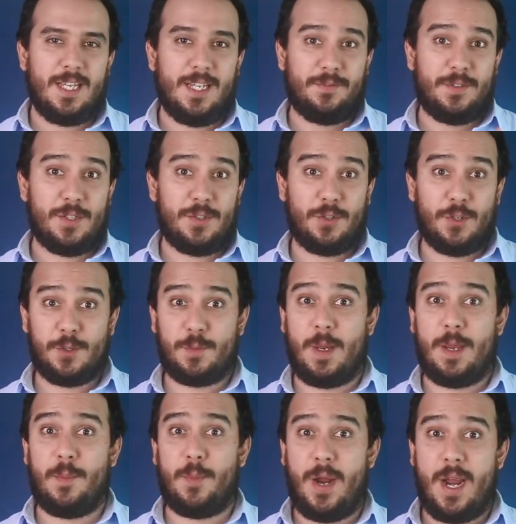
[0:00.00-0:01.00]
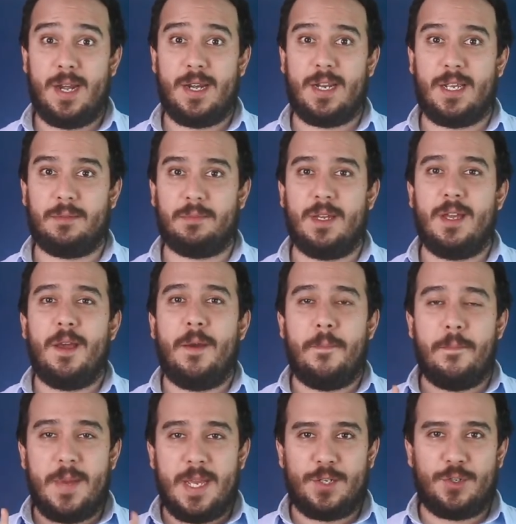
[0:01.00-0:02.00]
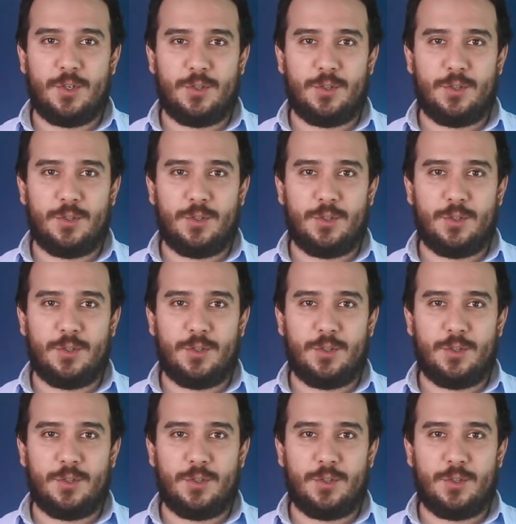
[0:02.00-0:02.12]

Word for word: If they search by brand name, Make